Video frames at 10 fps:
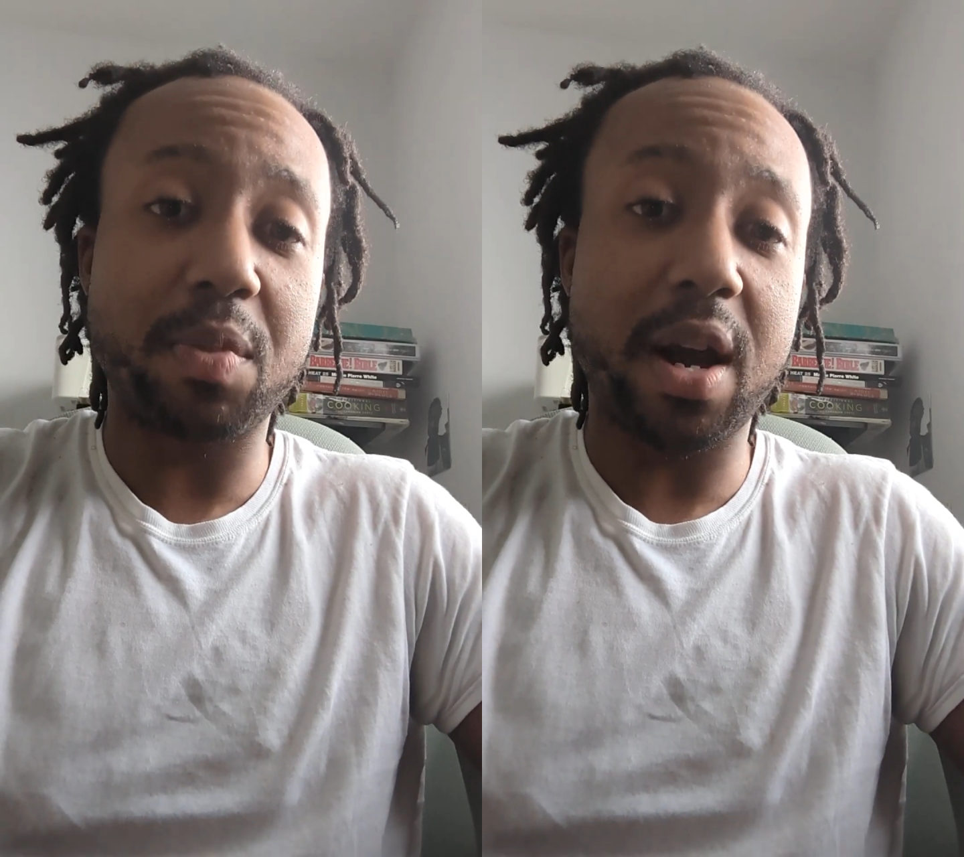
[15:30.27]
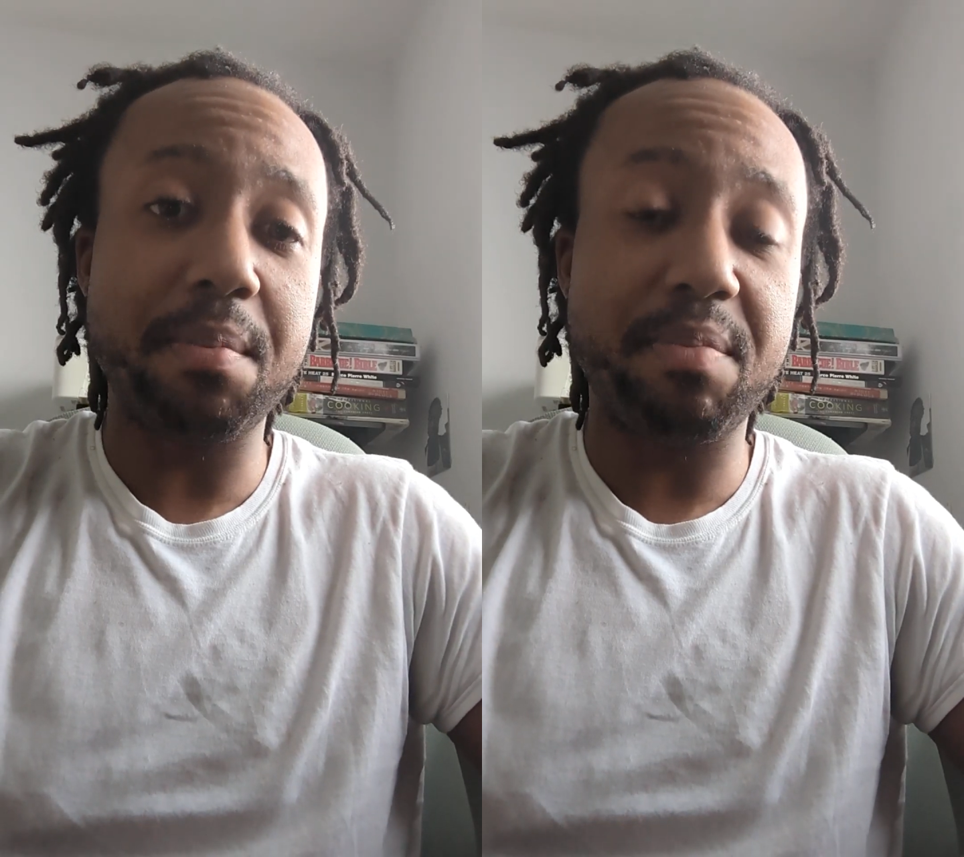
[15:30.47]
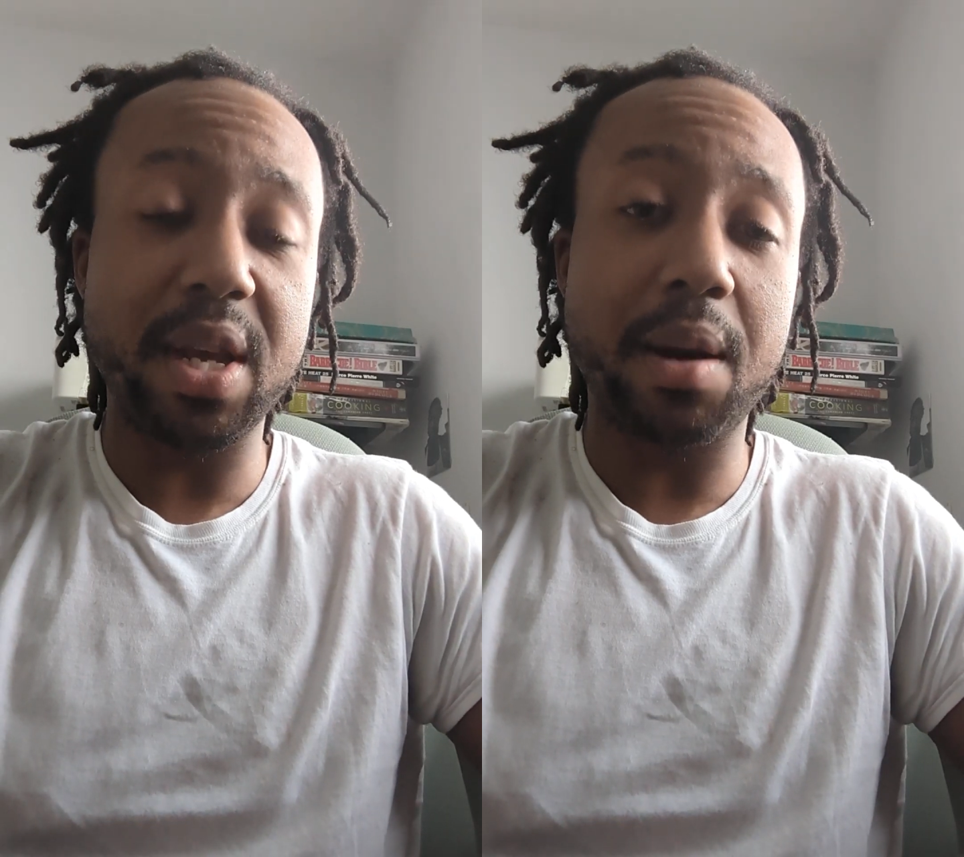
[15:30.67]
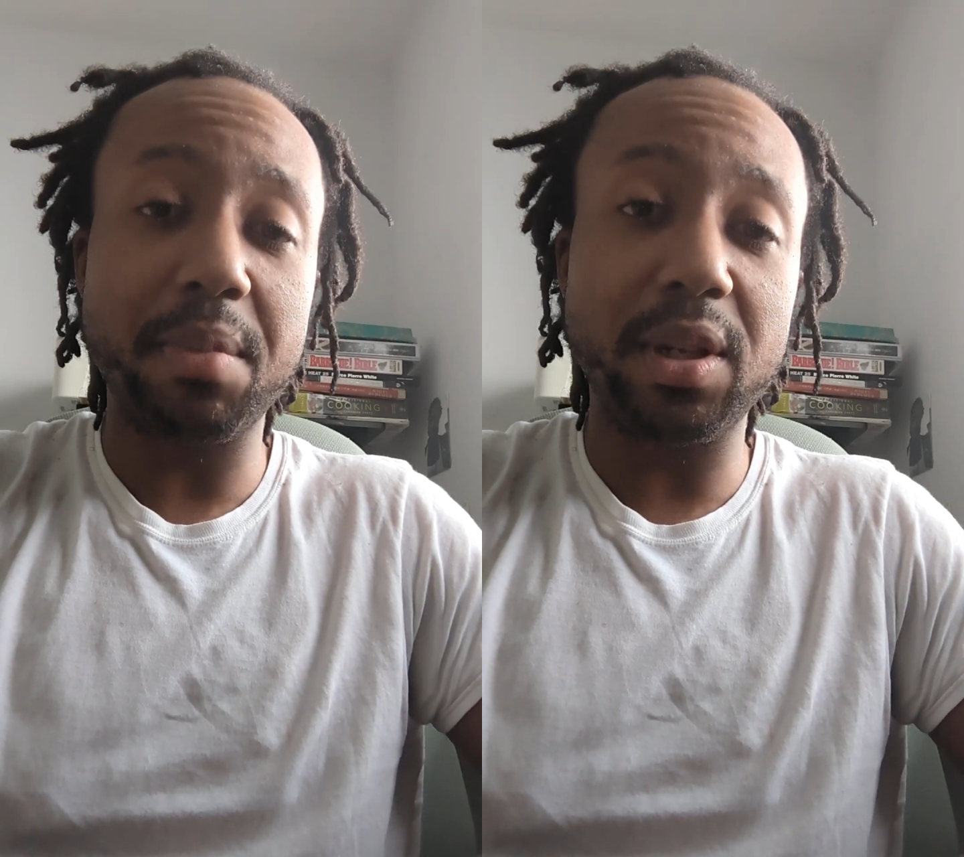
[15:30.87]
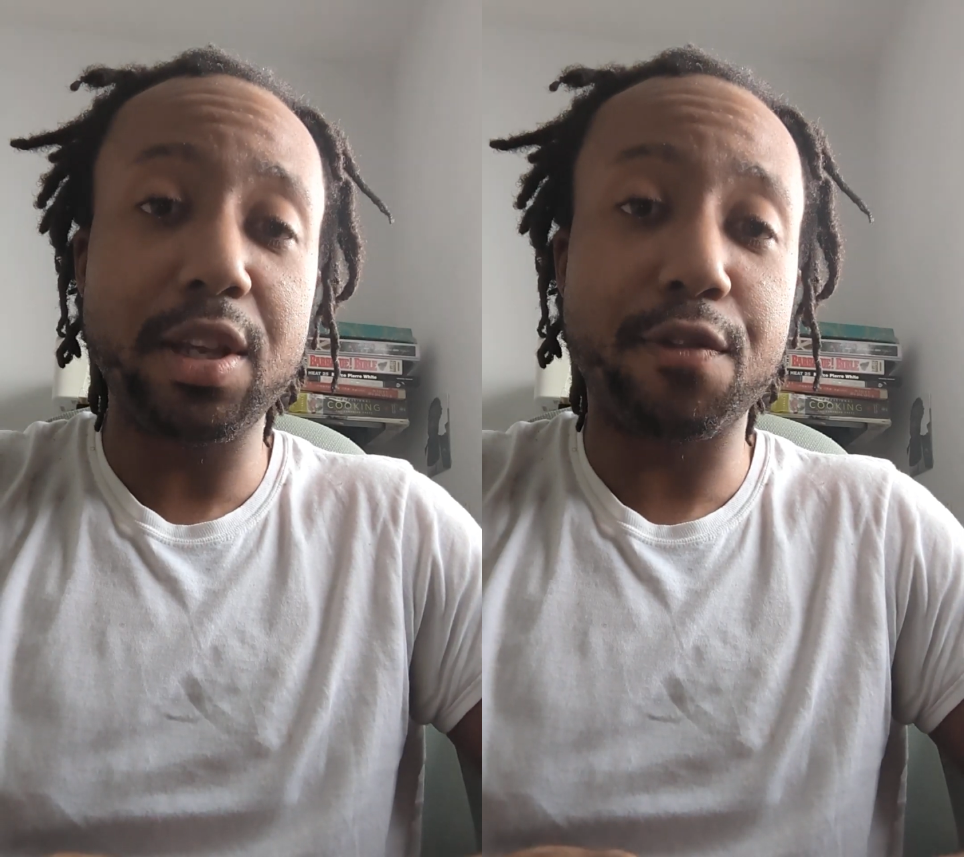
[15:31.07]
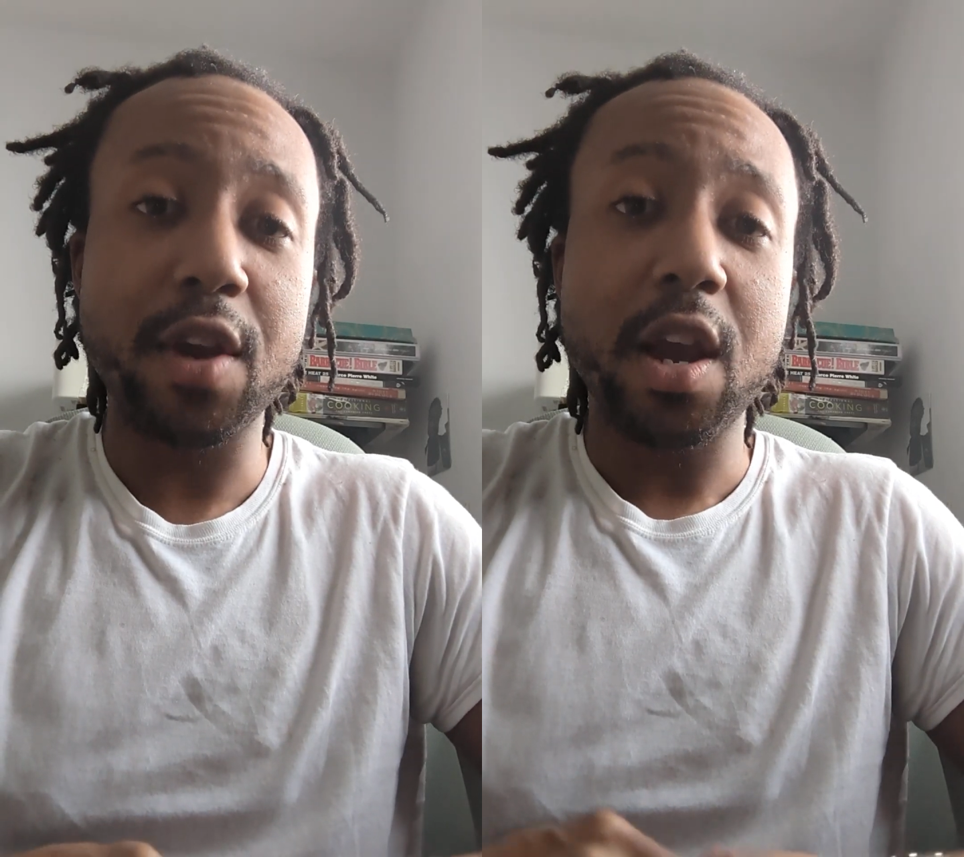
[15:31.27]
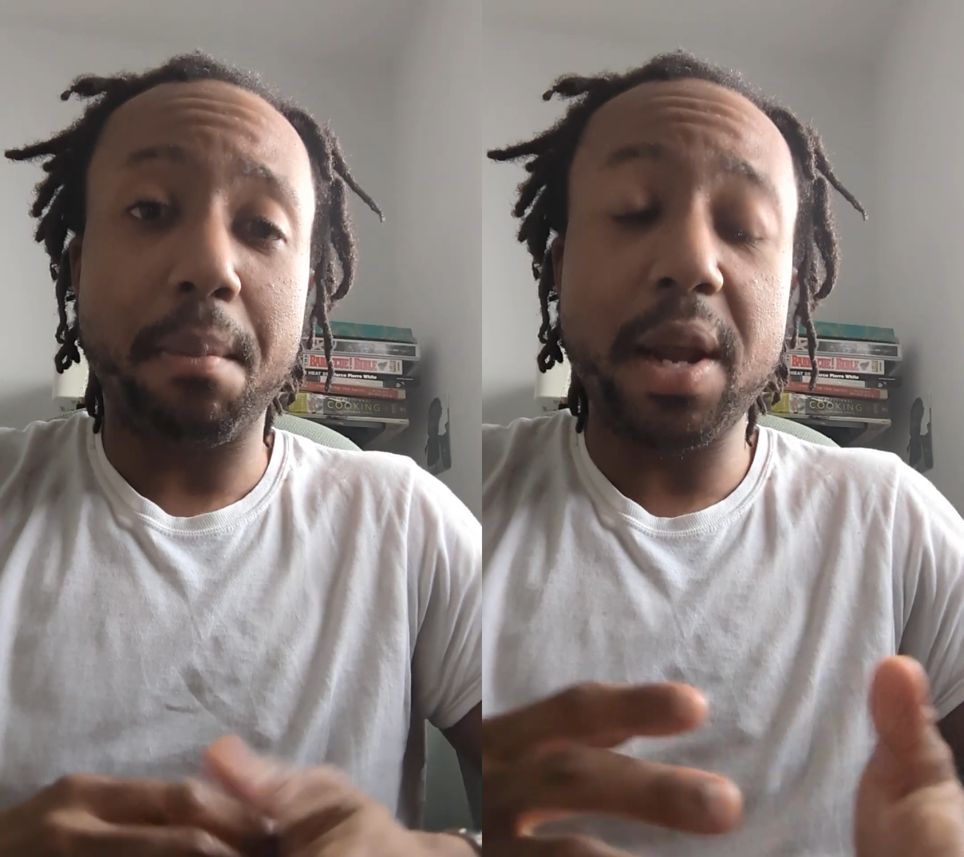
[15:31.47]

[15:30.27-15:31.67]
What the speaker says: beyond belief.